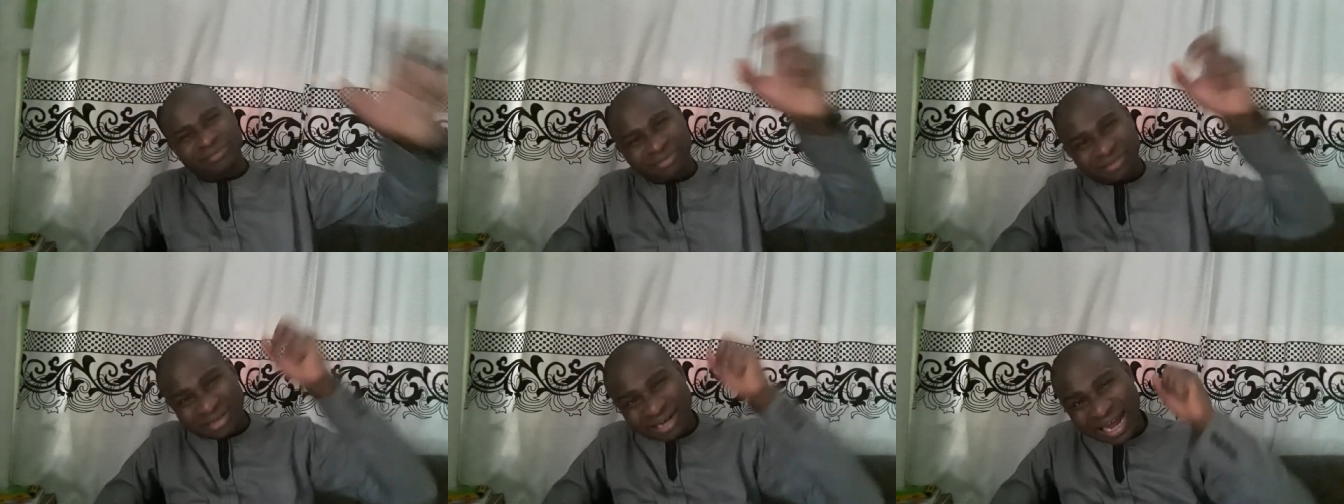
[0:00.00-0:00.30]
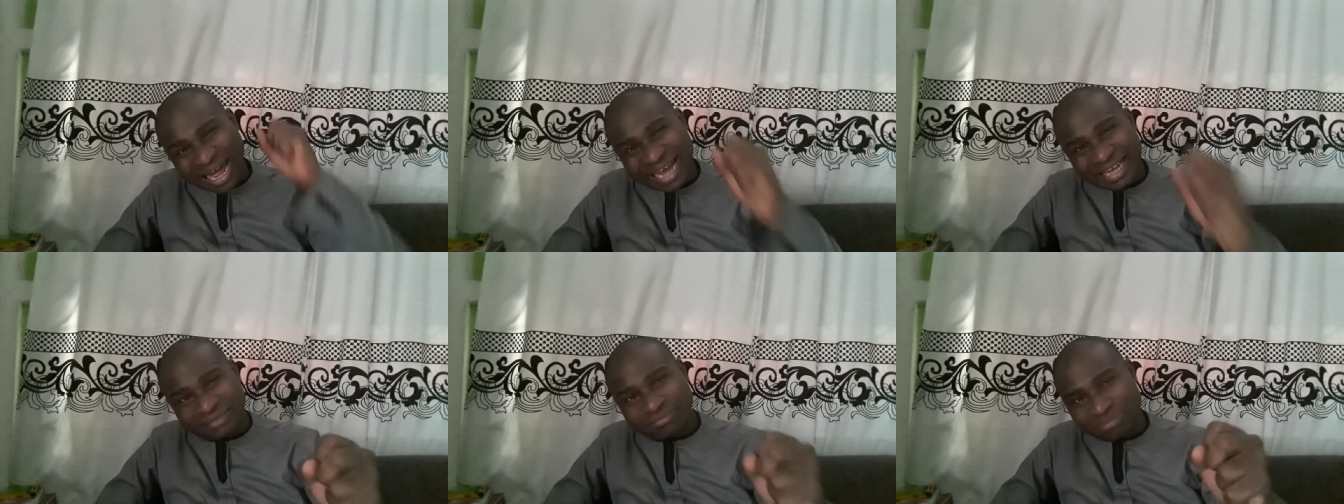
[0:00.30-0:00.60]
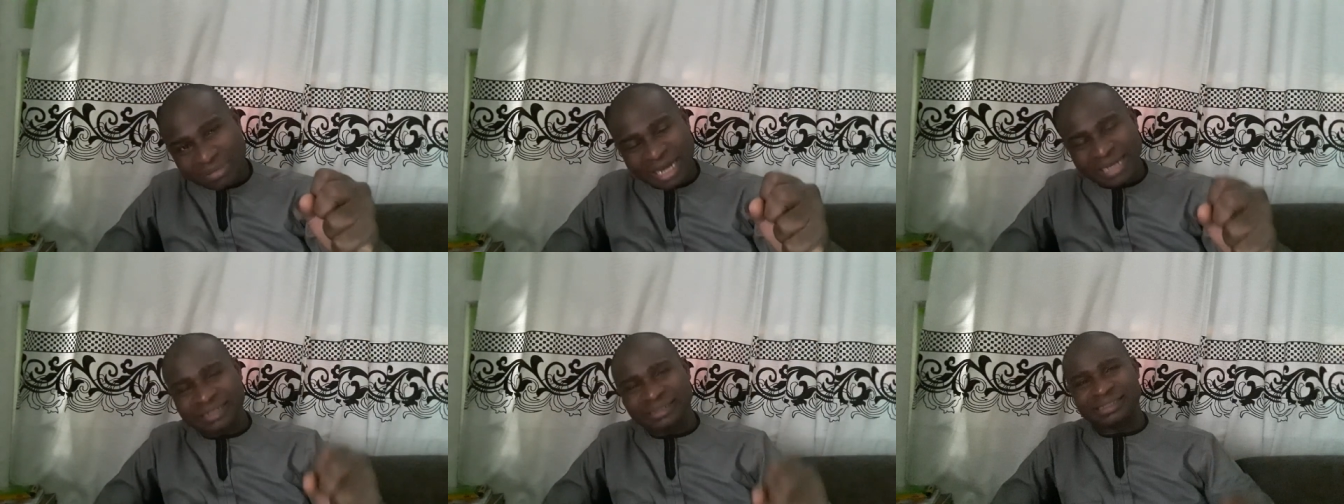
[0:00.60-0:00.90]
right
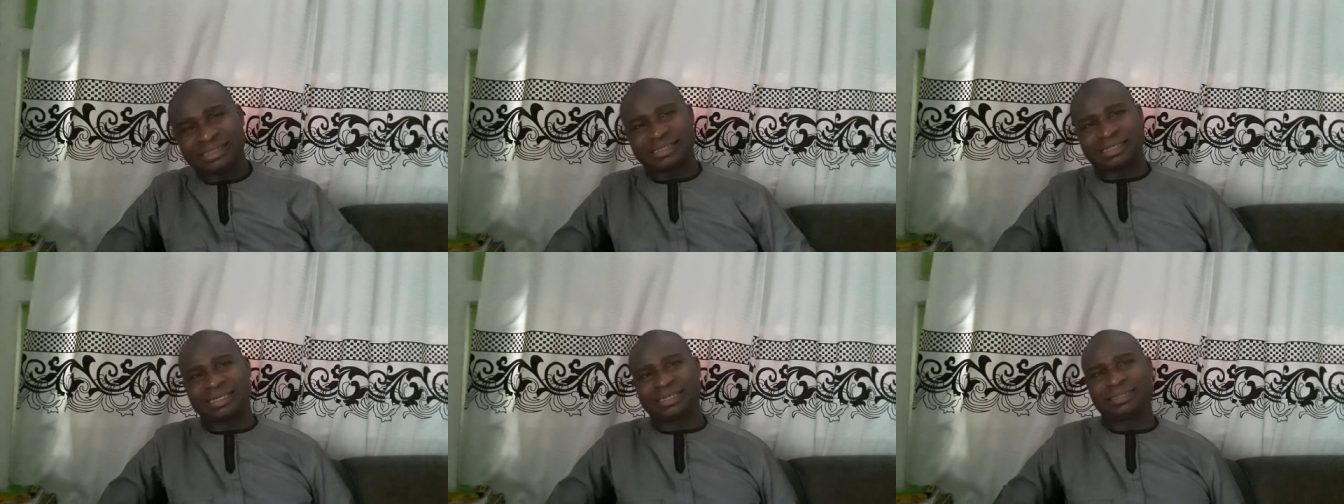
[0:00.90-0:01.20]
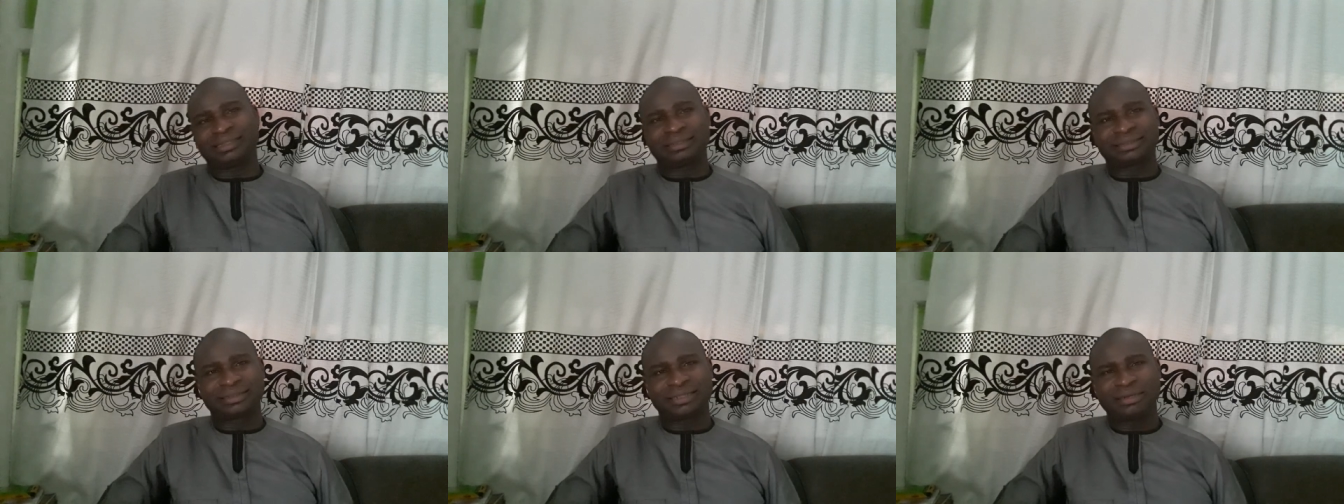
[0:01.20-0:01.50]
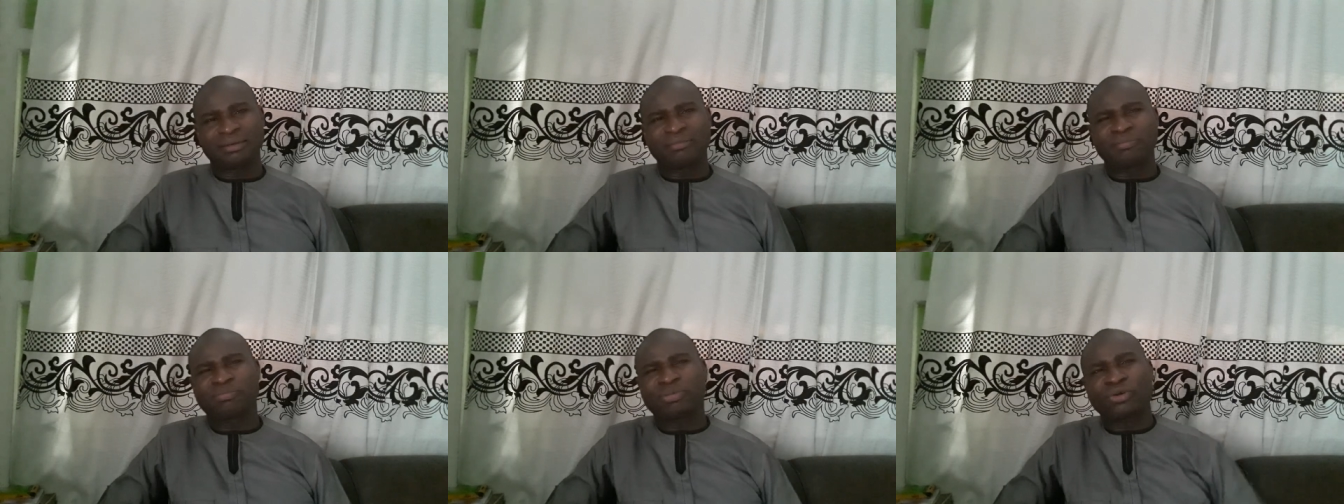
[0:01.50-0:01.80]
mindset
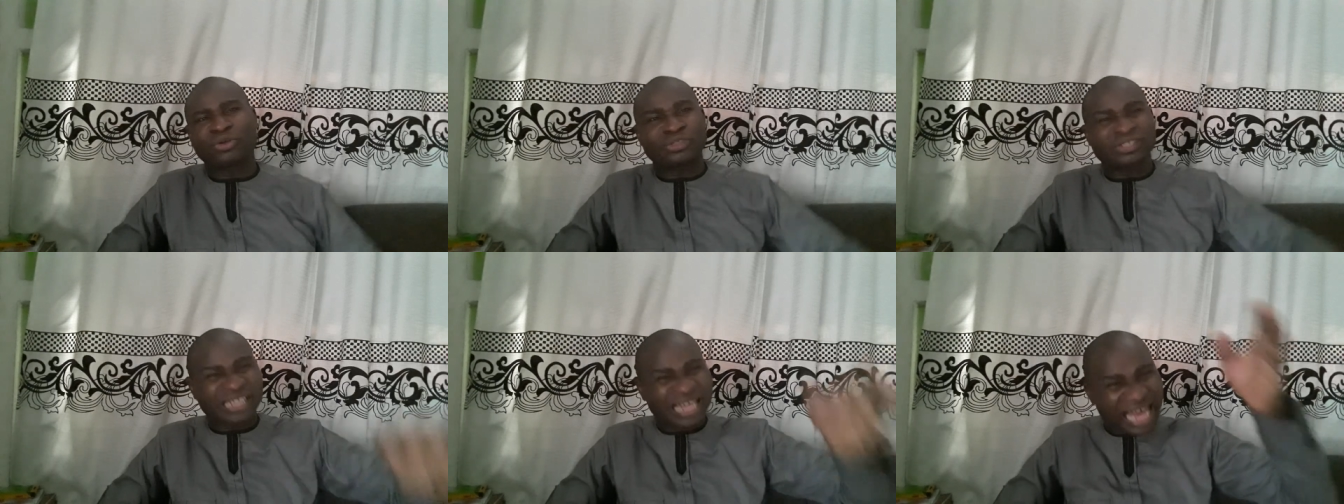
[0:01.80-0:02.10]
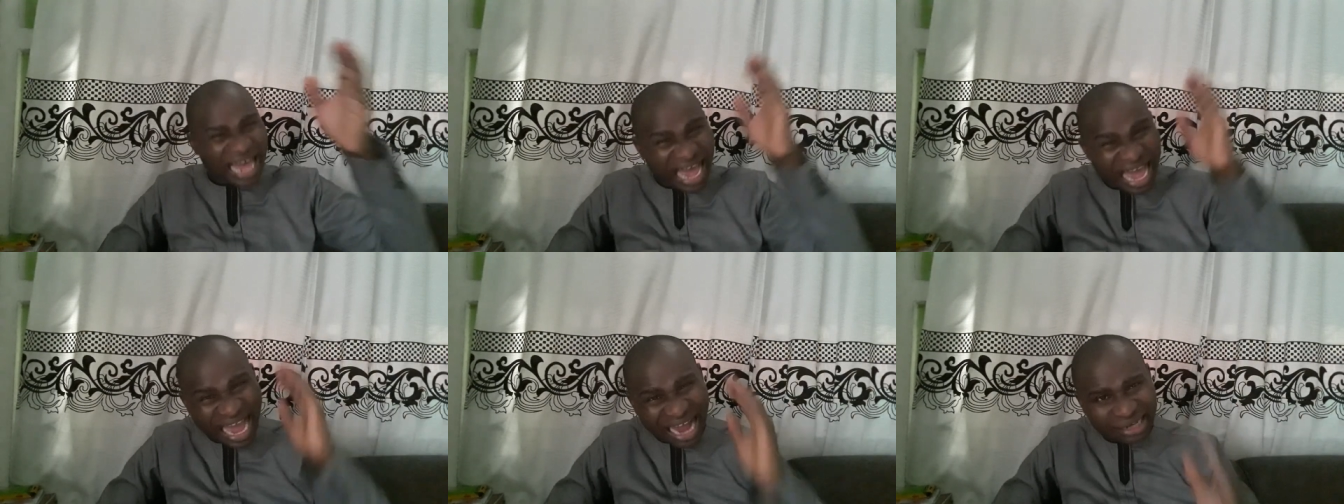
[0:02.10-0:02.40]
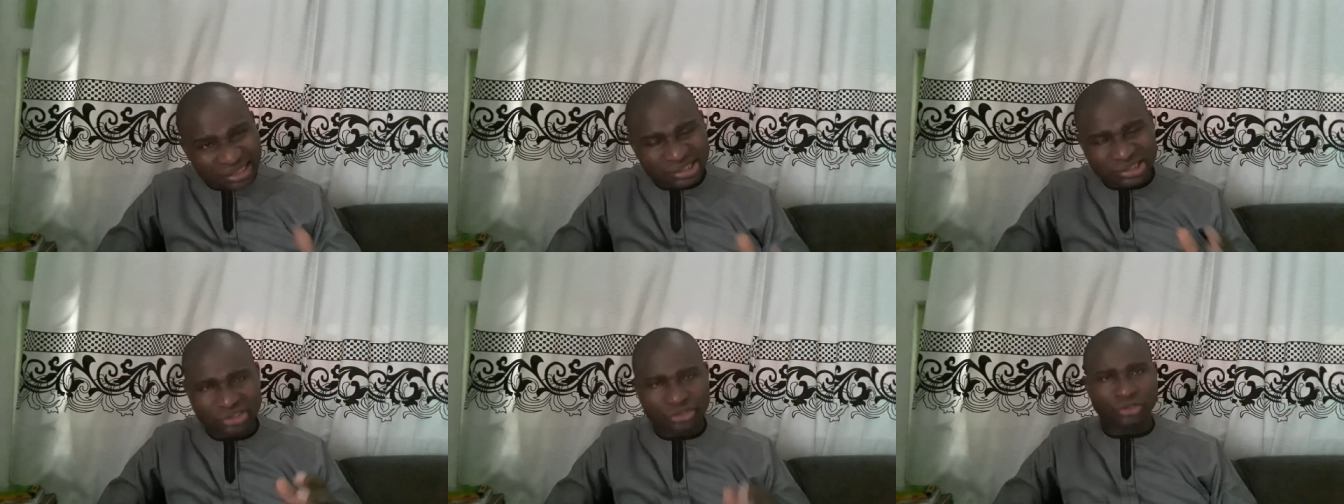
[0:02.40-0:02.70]
plus
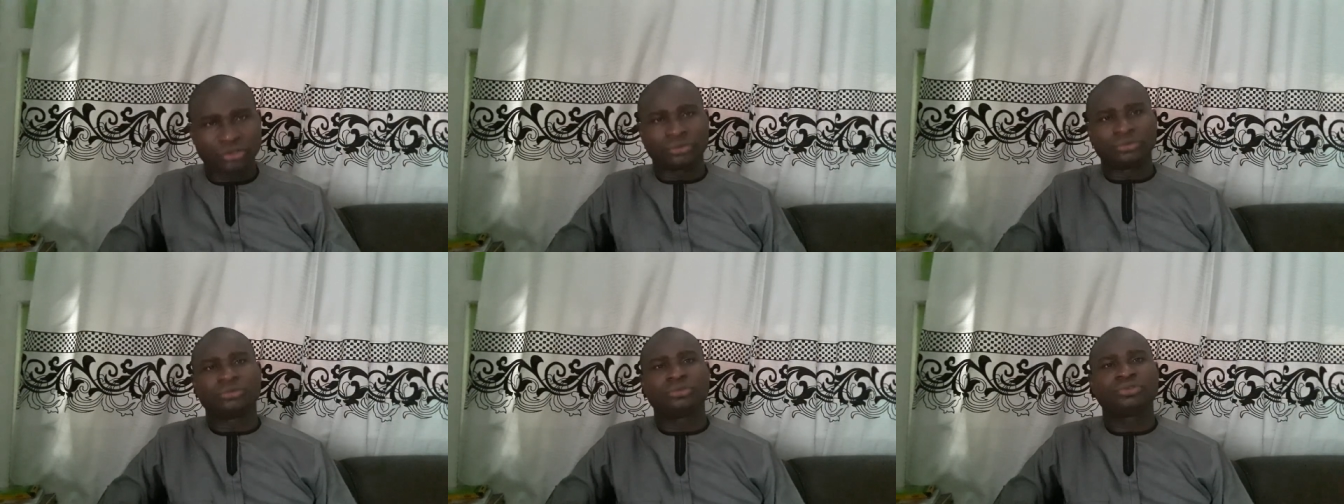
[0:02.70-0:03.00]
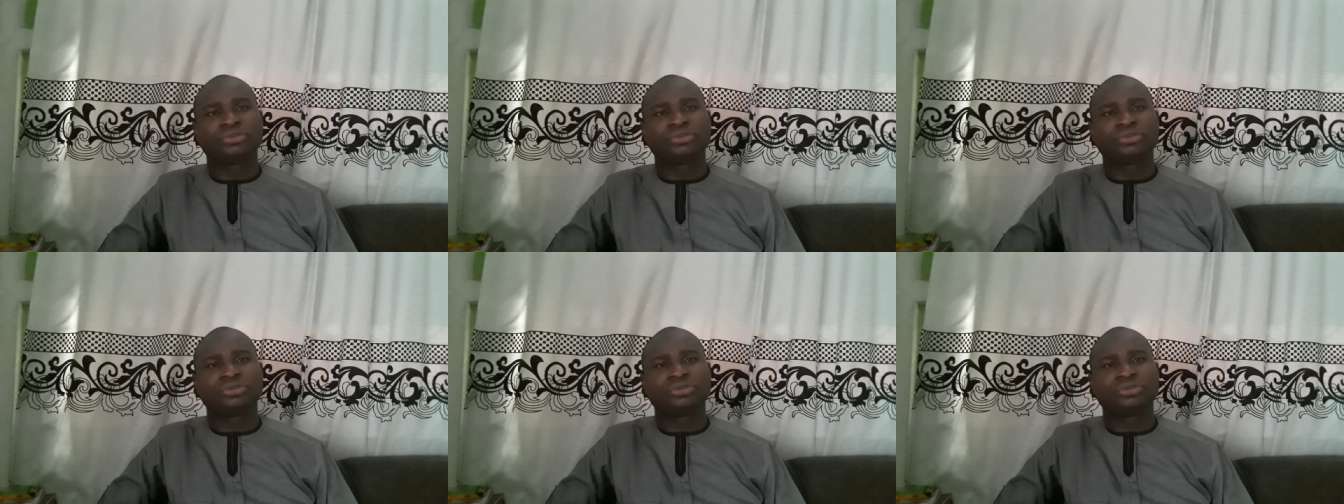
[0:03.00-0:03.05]
action,